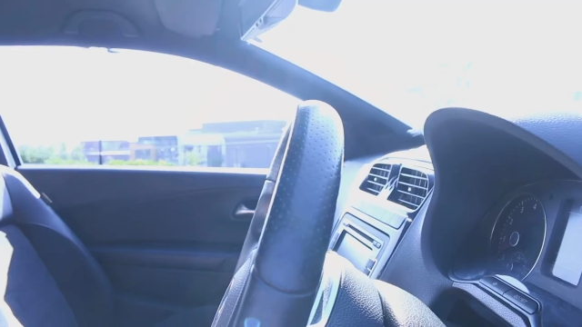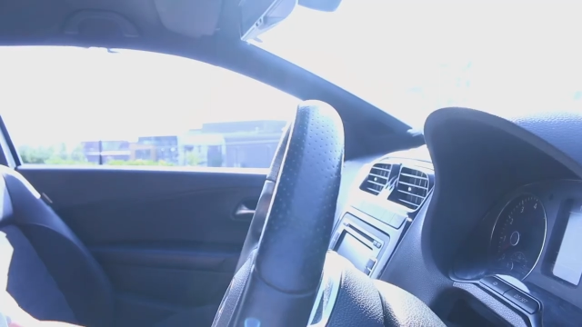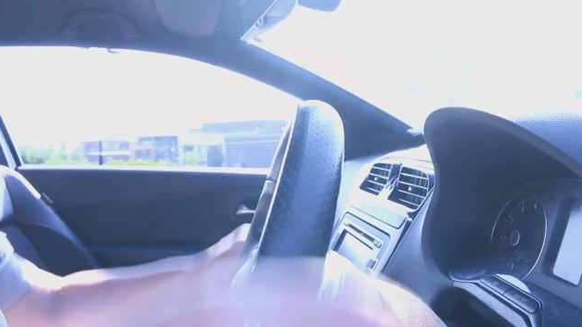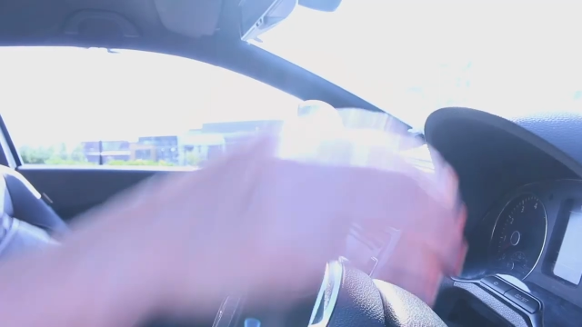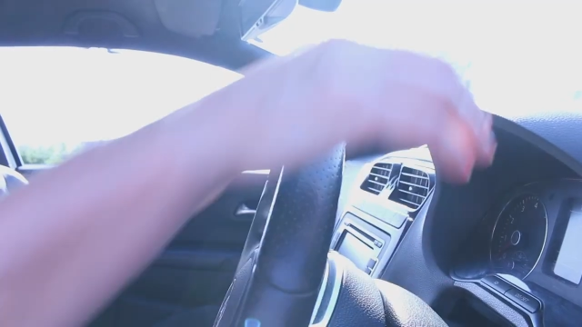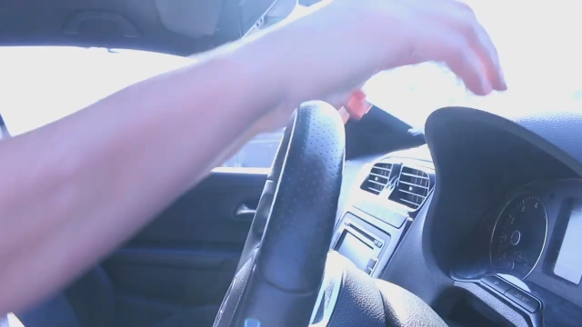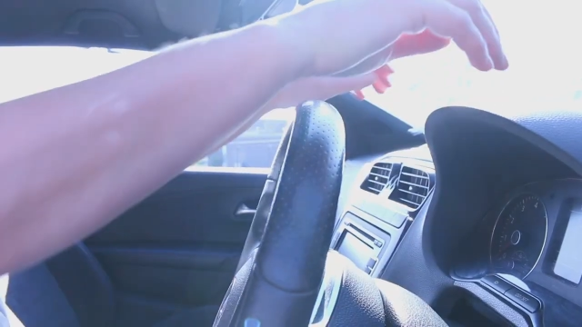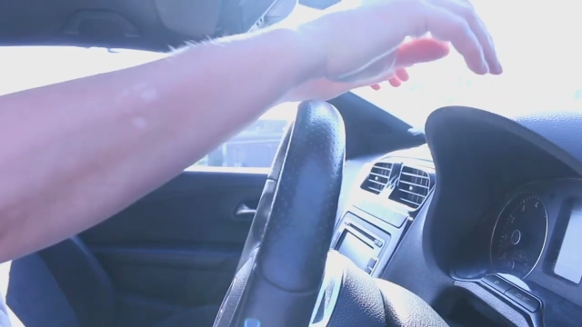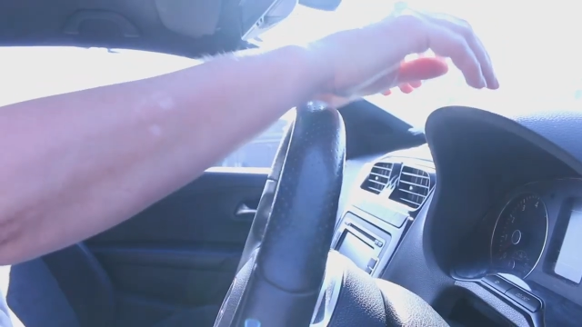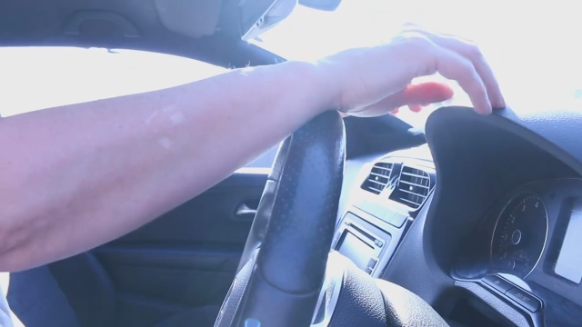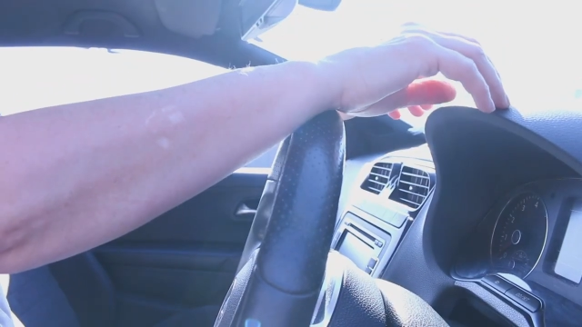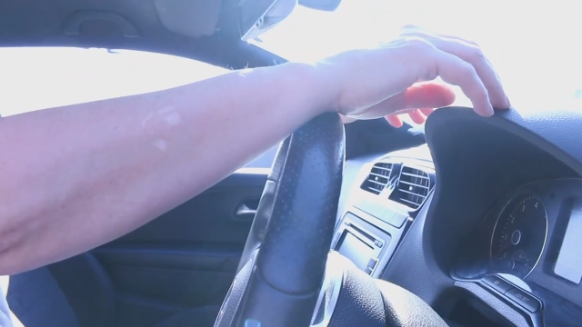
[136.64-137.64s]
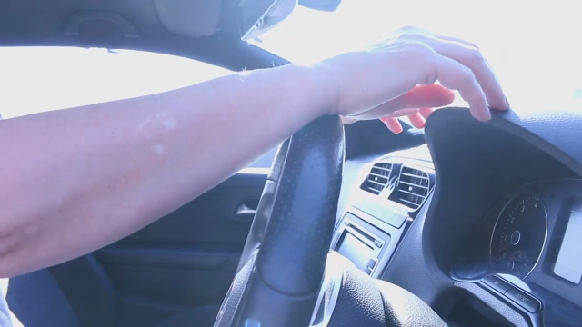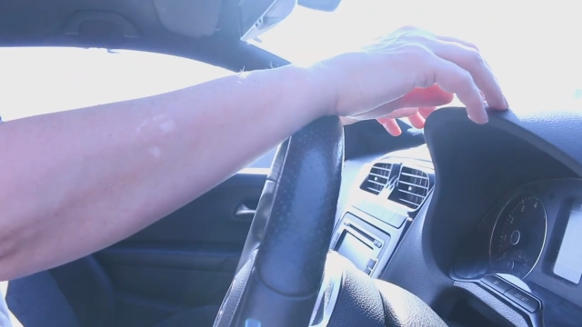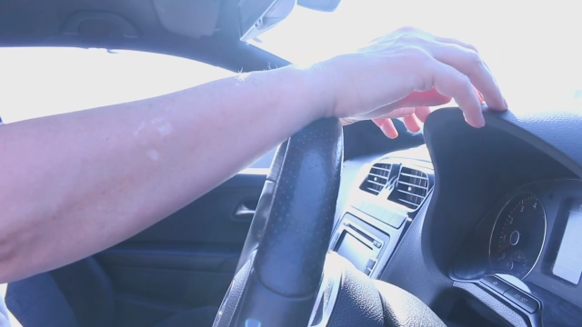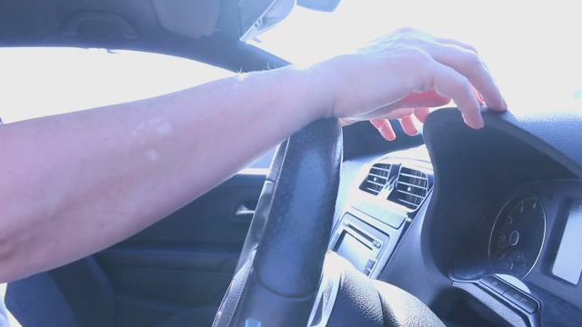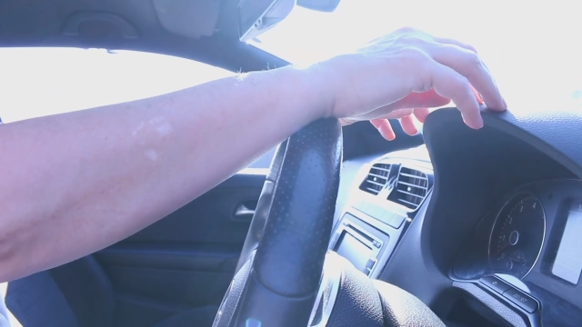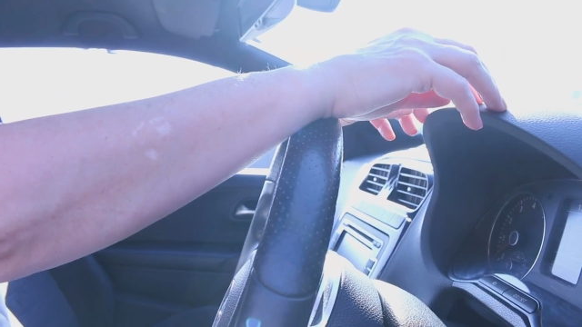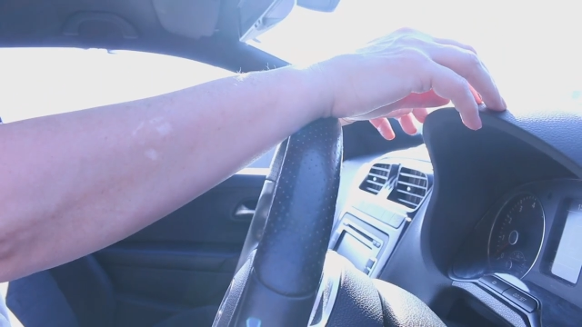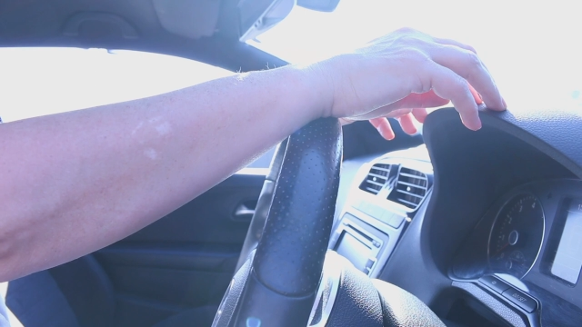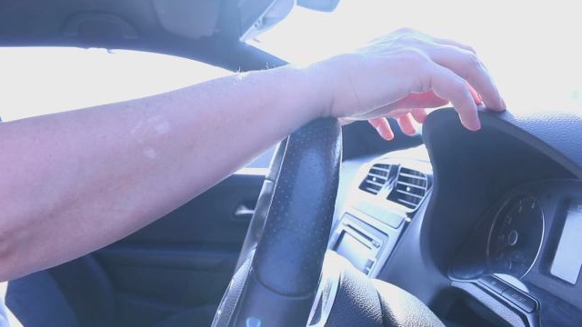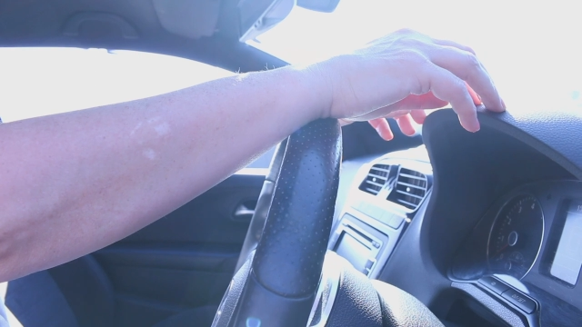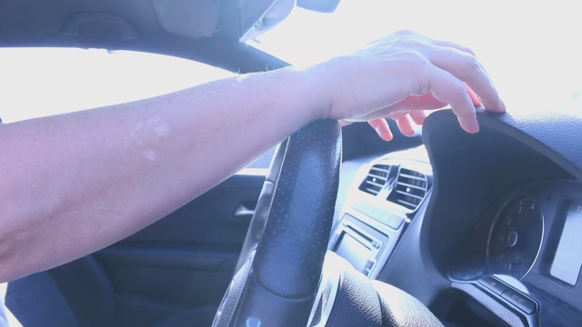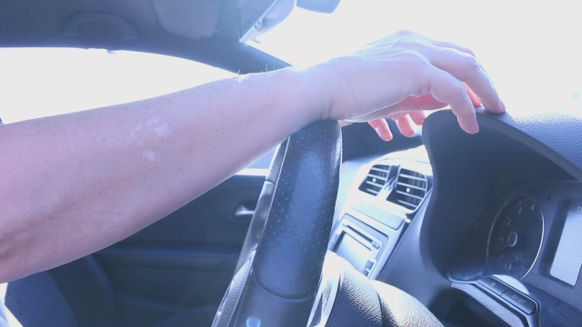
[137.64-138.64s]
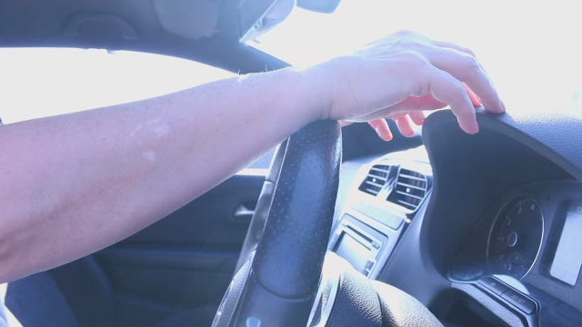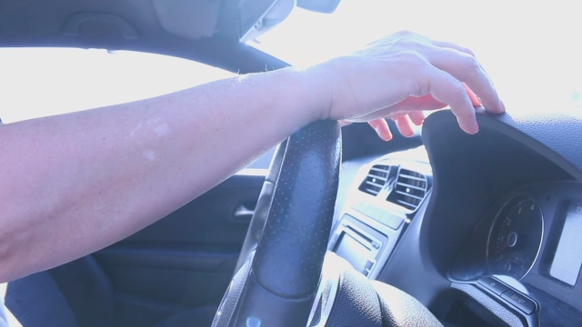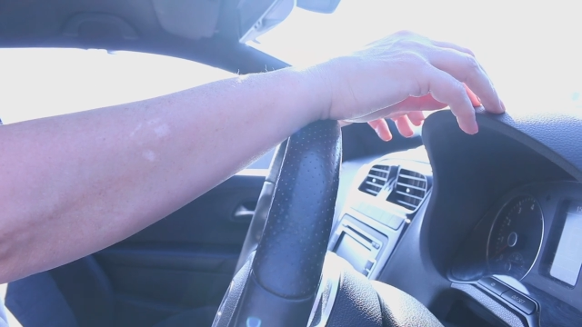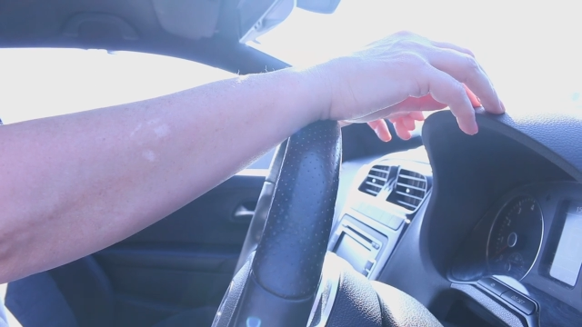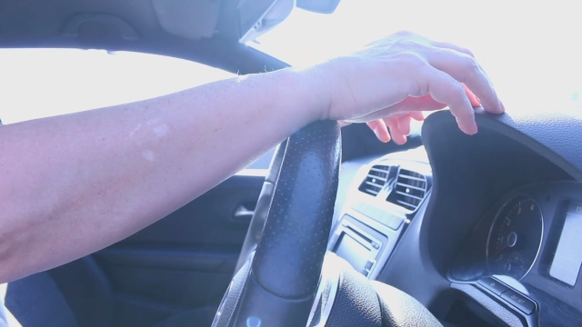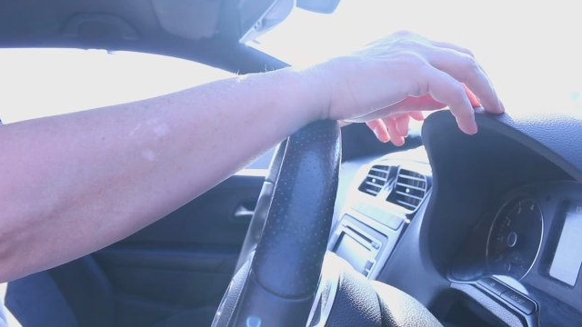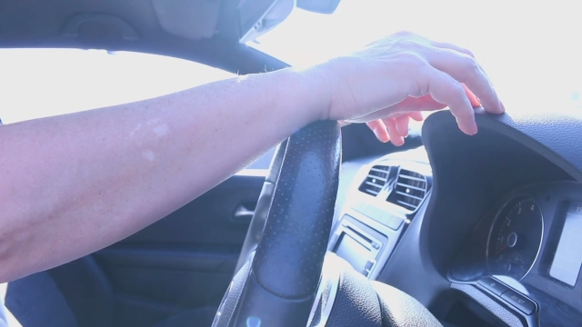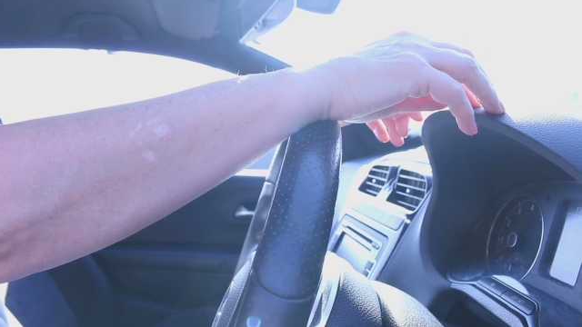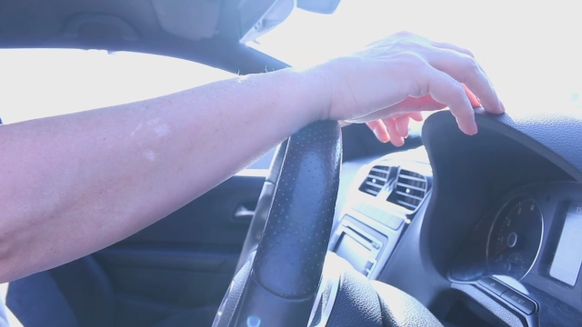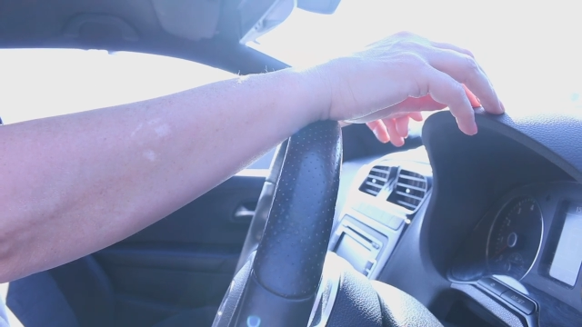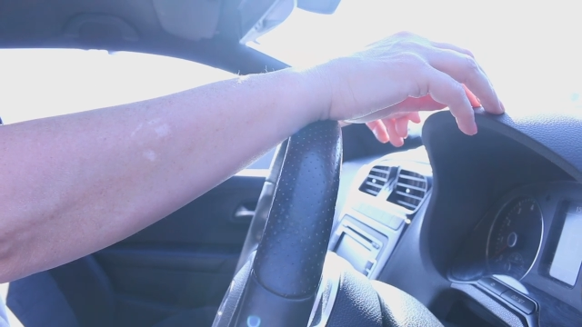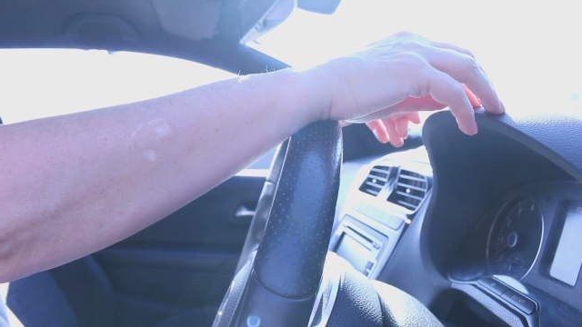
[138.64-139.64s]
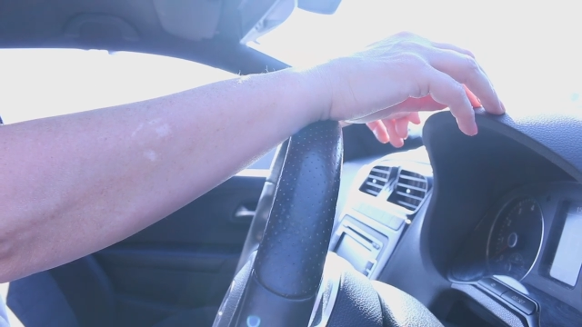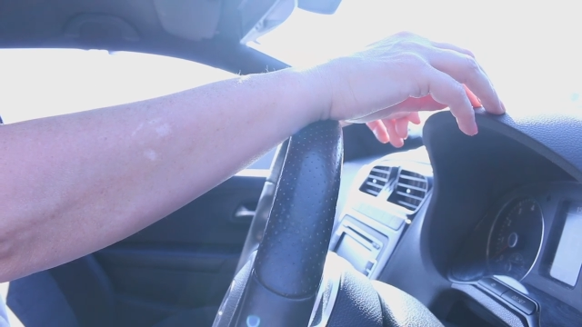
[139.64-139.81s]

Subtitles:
[unreadable: no face in view]